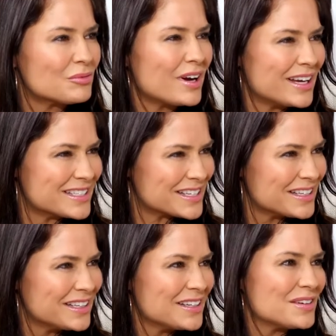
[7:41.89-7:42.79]
Right. I should
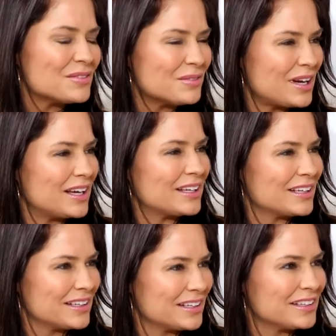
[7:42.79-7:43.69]
like maybe just right. do a
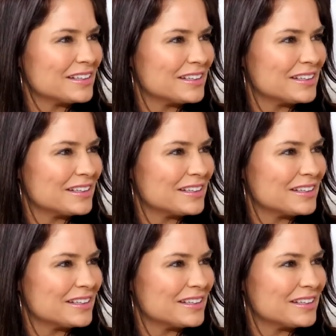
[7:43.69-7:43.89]
little bit of